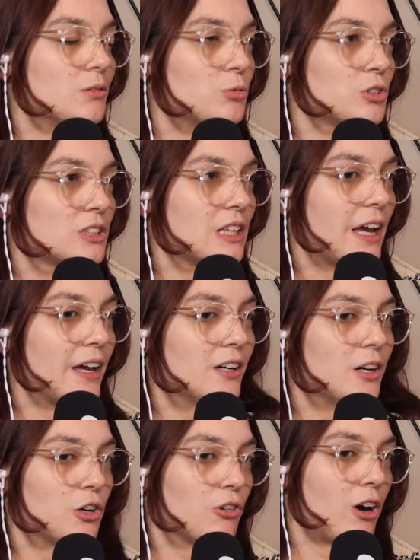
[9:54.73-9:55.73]
we'll
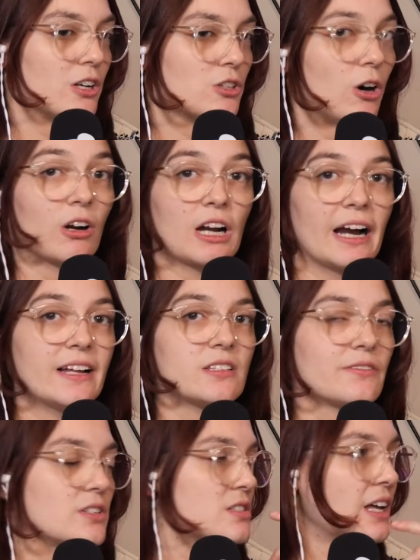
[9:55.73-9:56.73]
say, across all
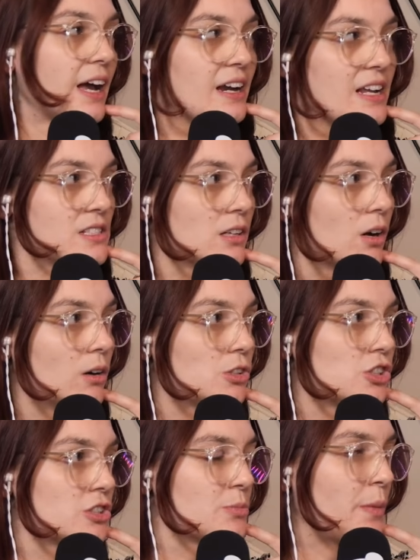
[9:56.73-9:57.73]
kinds of societies and
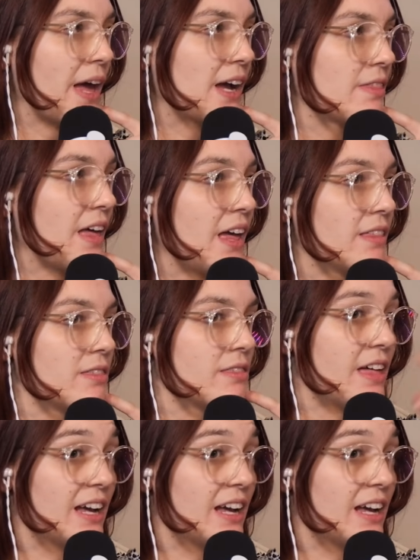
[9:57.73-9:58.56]
cultures back then